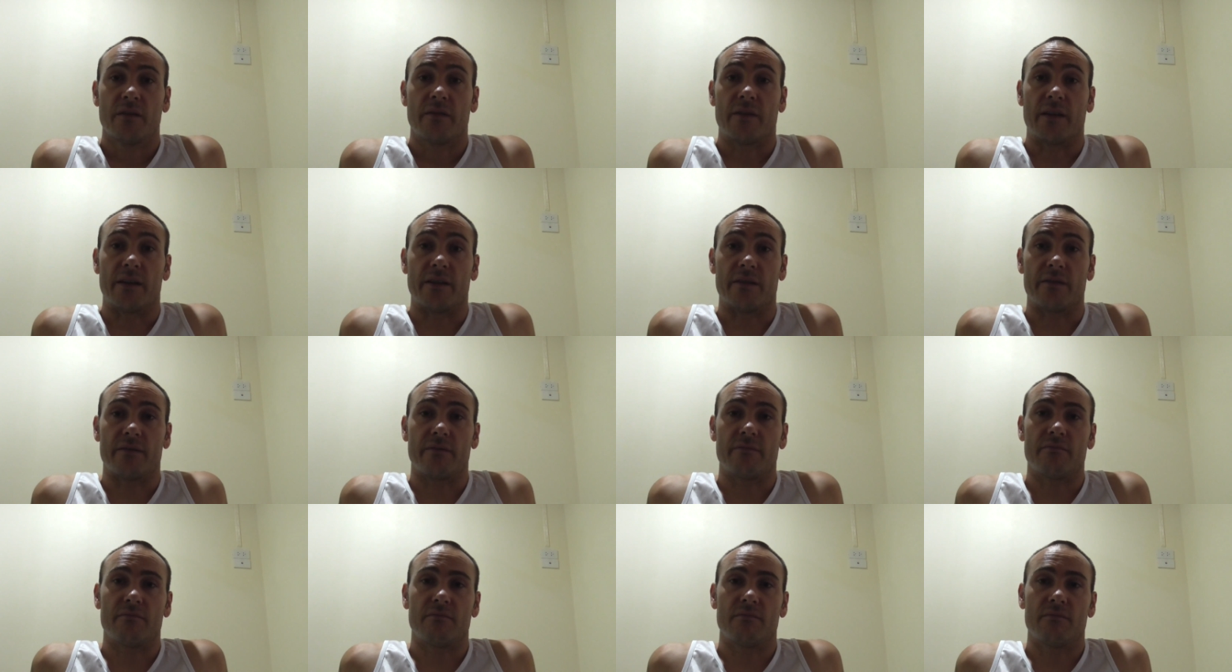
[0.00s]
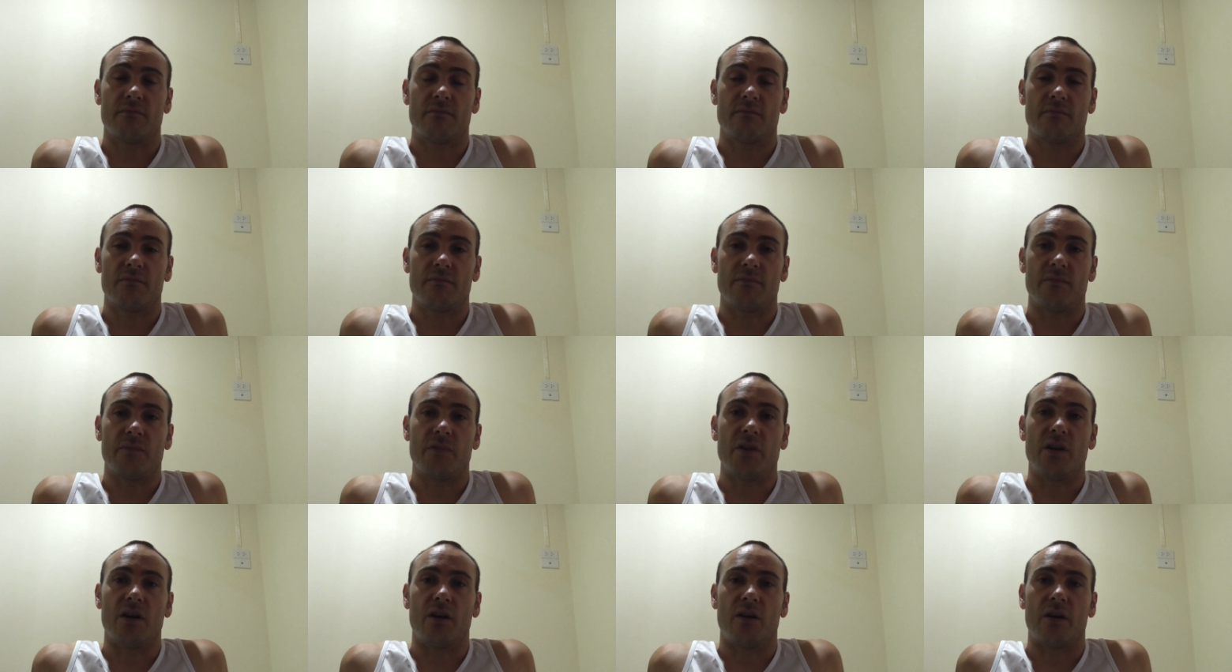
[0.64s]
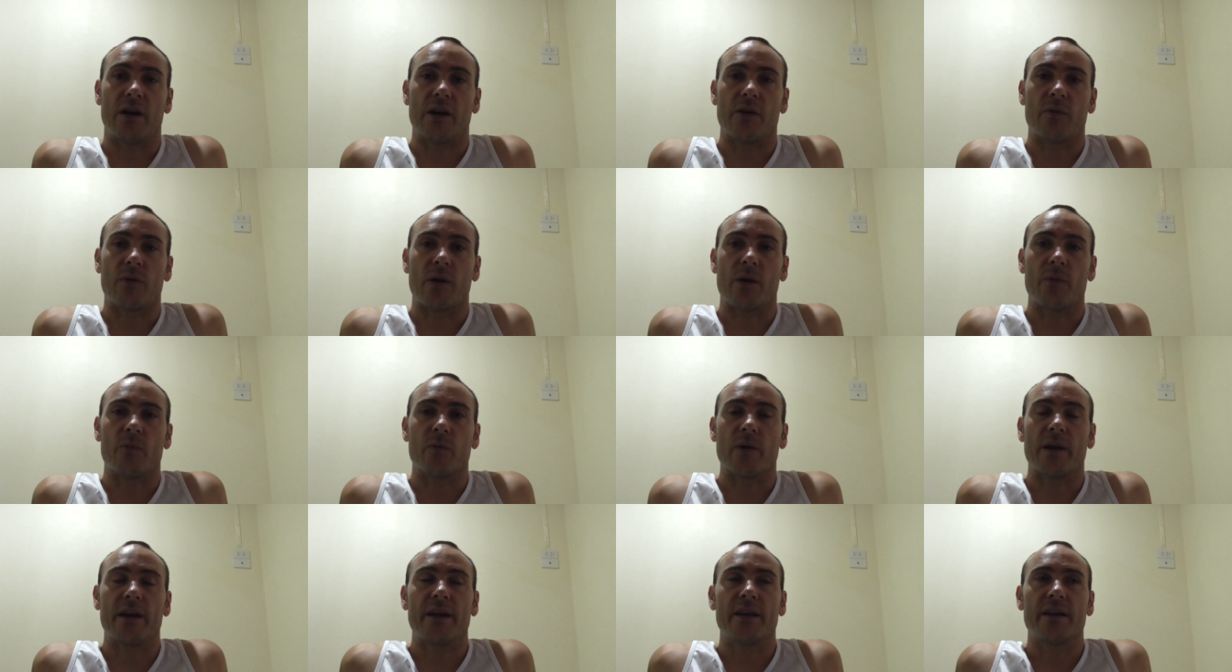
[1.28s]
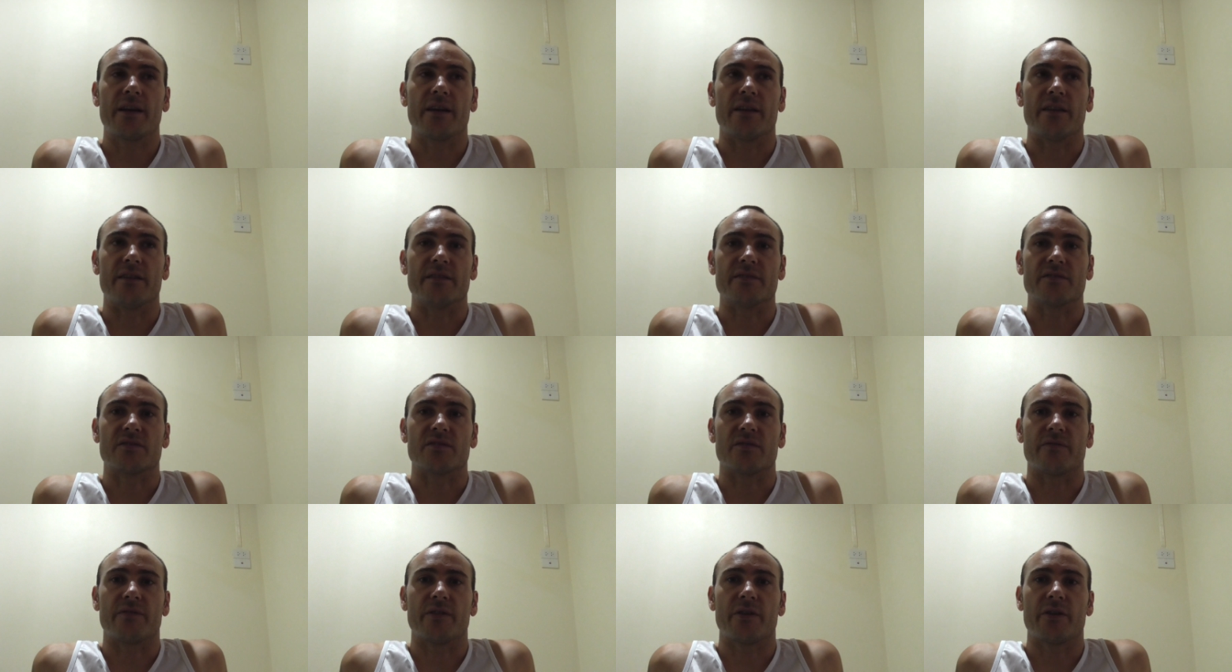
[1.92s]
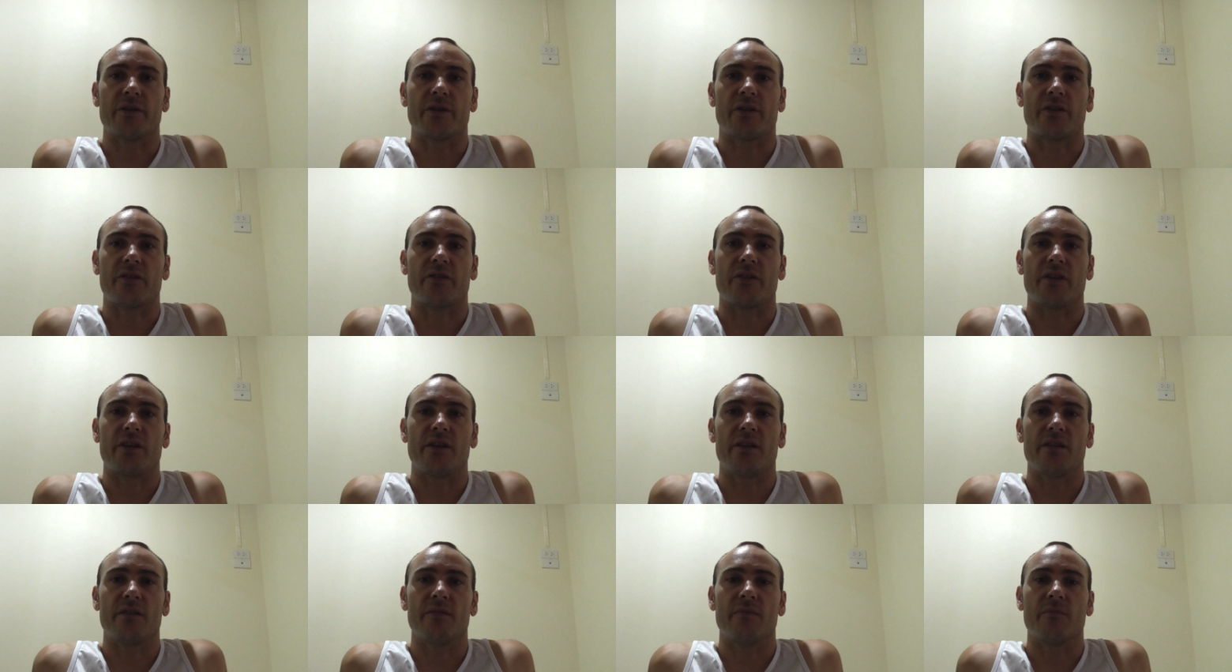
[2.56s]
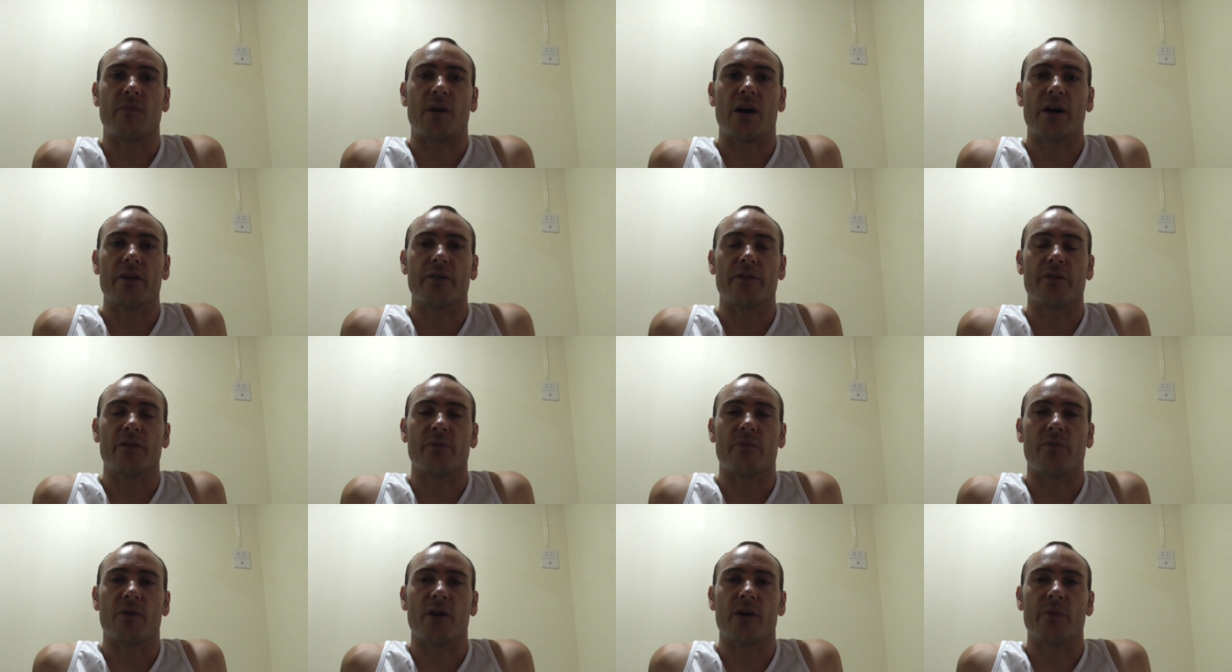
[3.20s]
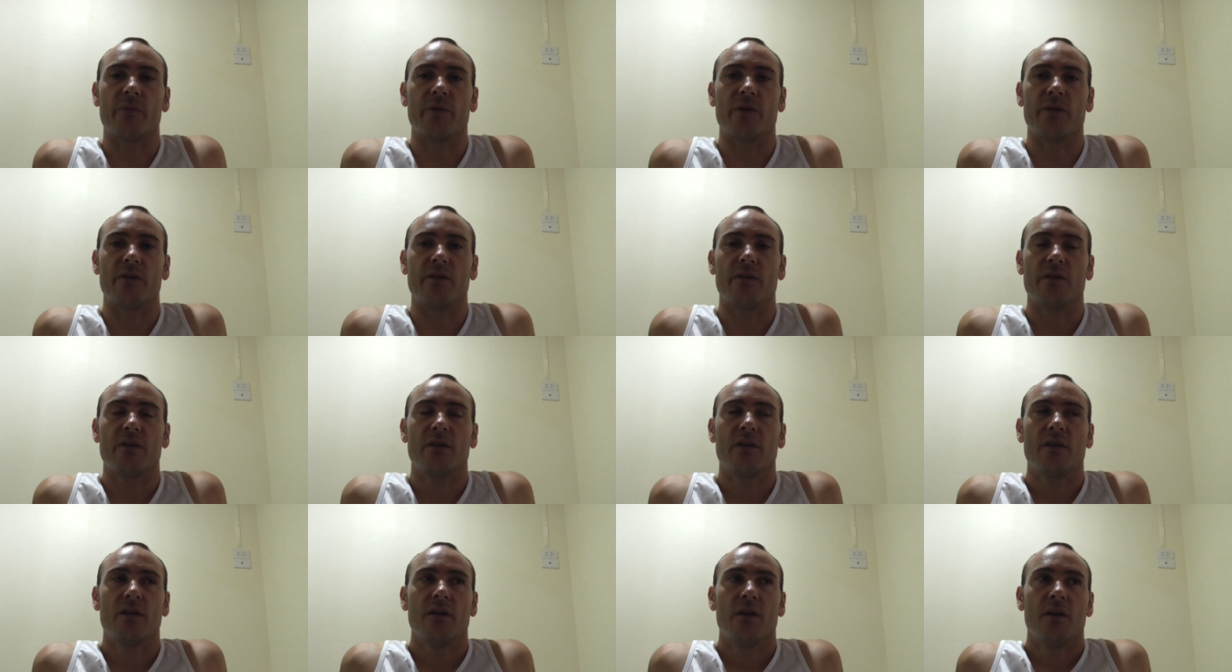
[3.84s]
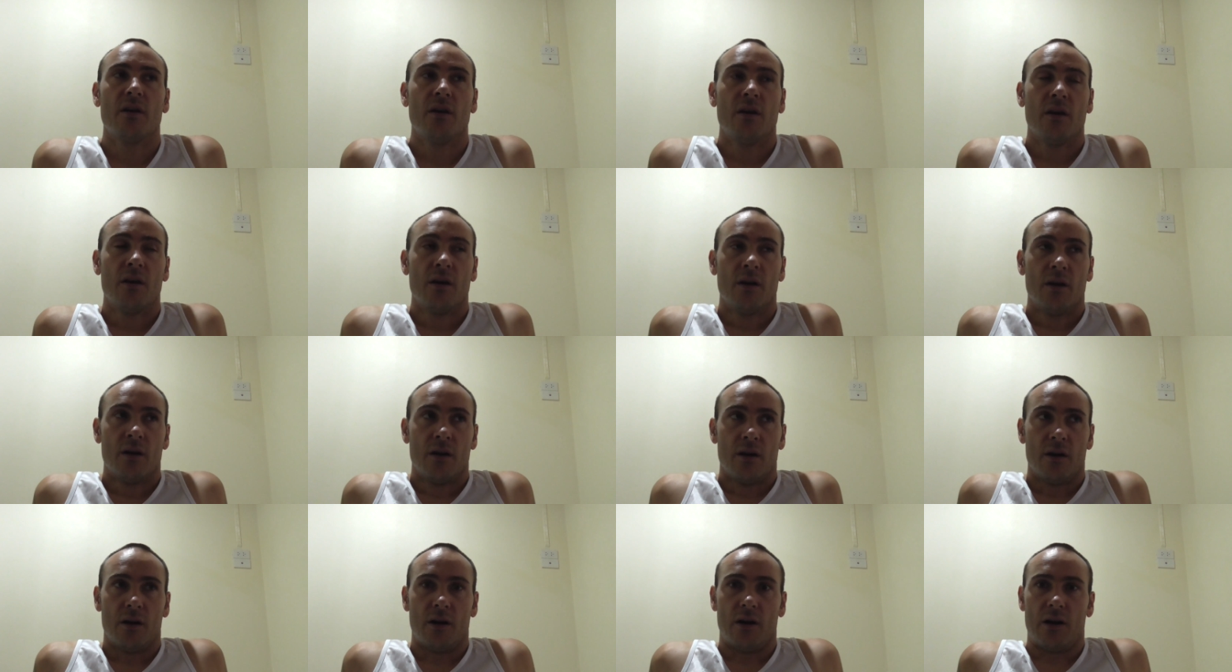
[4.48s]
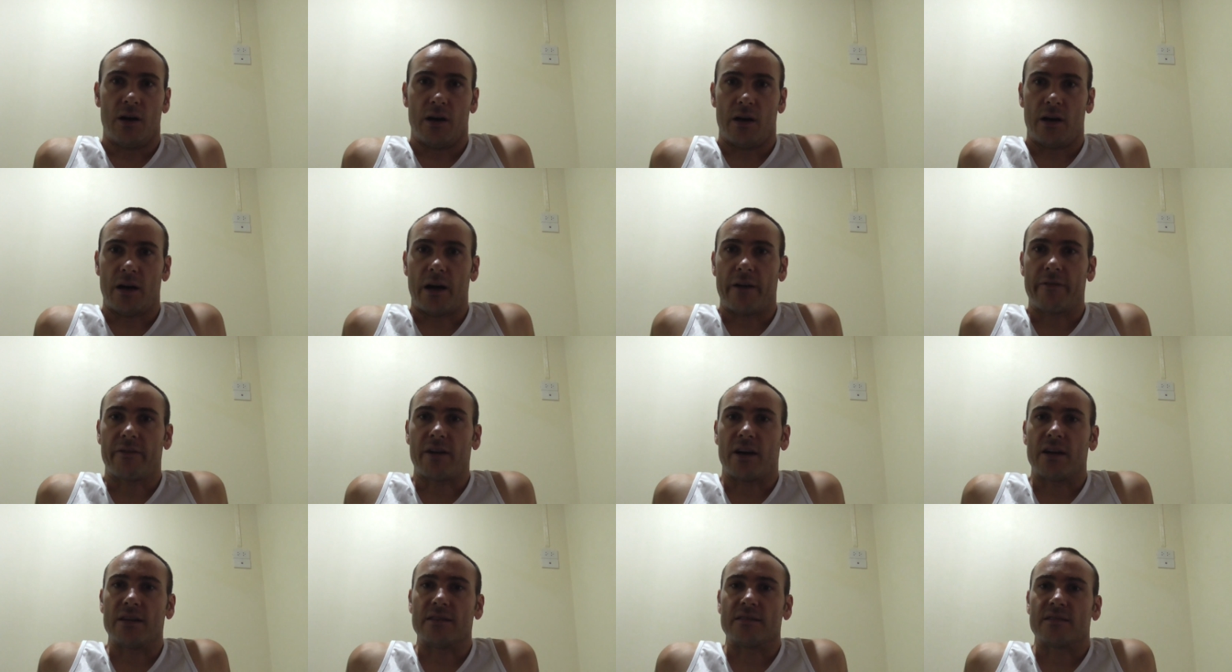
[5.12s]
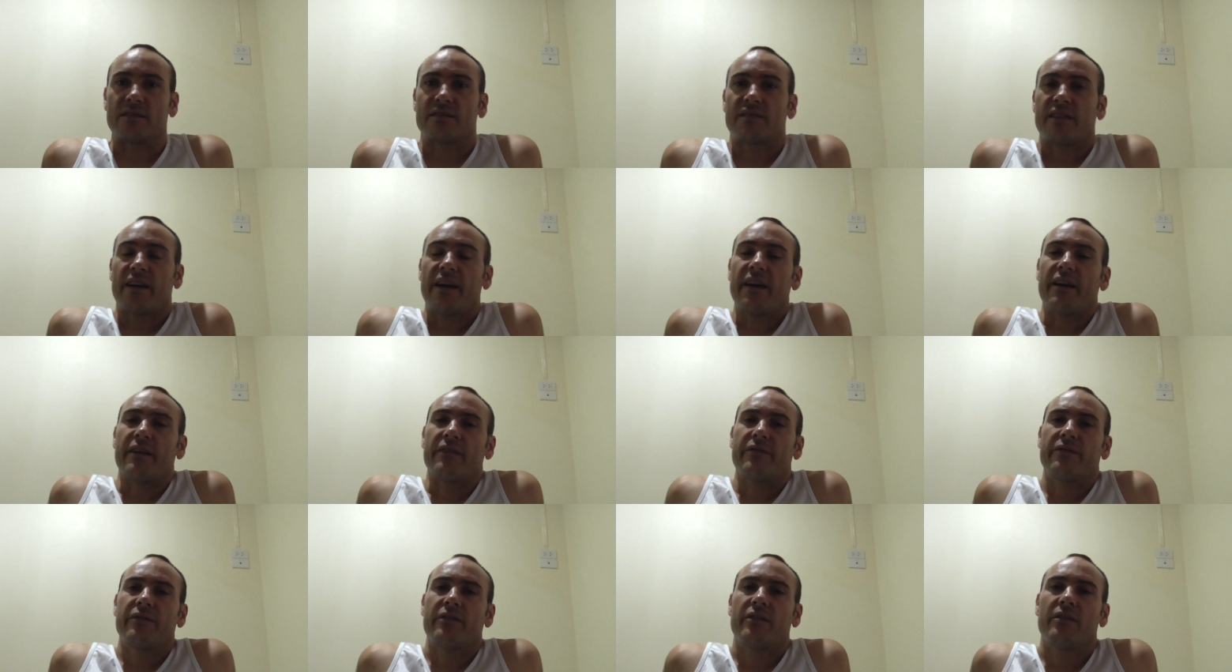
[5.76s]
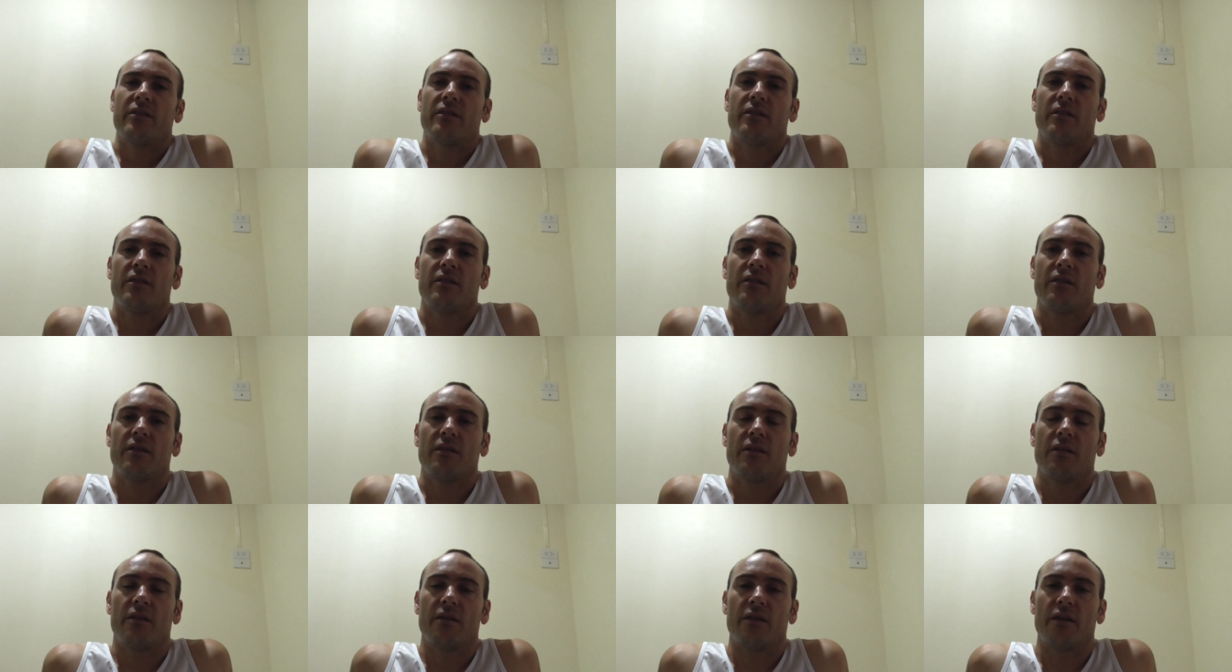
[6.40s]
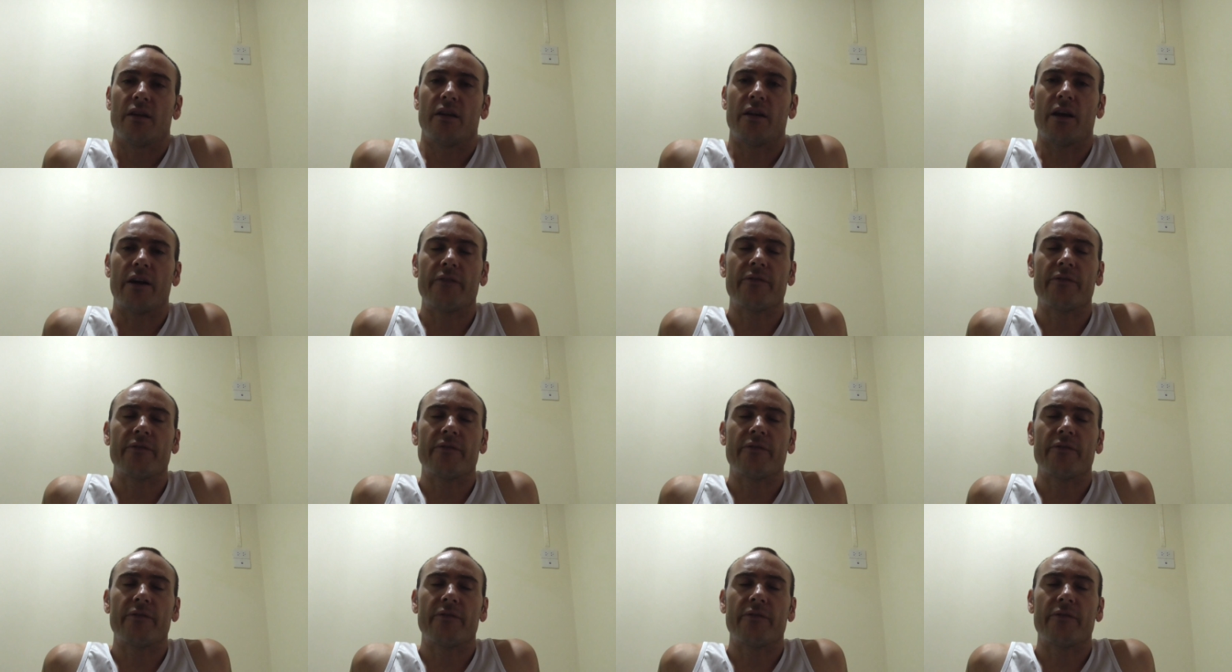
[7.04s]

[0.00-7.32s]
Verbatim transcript: that you know I, I'm renting it and it's a very clean, modern apartment uh, I've gotten staph, and